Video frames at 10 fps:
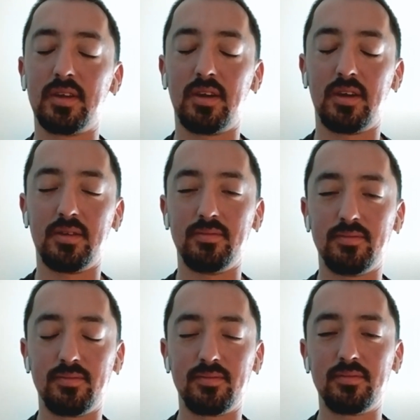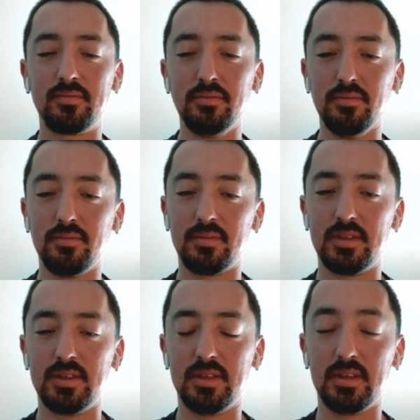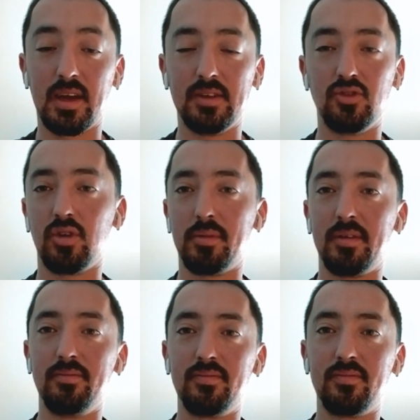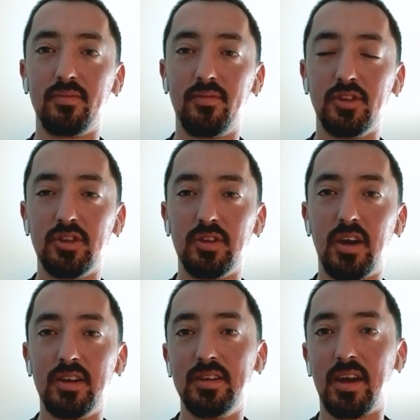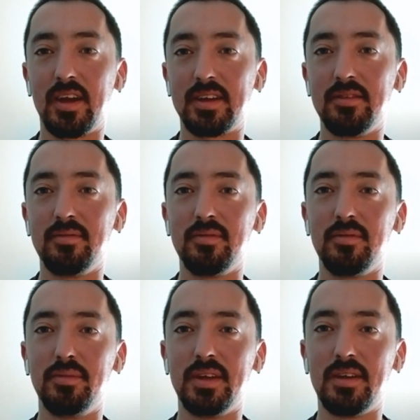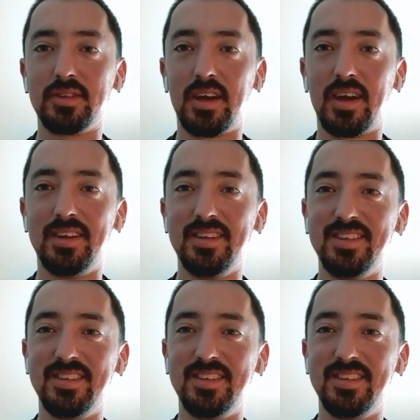And then I enjoy my fishing and hunting and hiking and being outside.